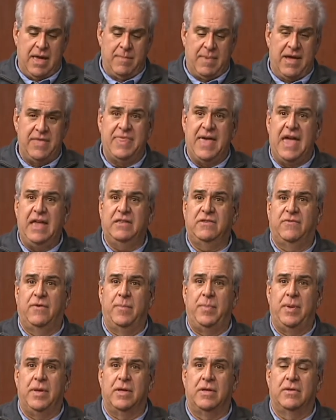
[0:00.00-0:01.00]
my thanks for
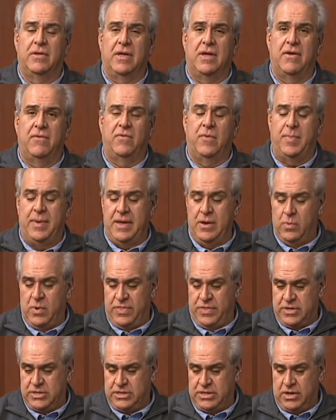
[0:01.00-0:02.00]
Bill for being
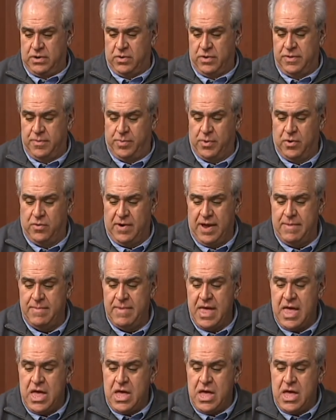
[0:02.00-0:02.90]
with us here on the program,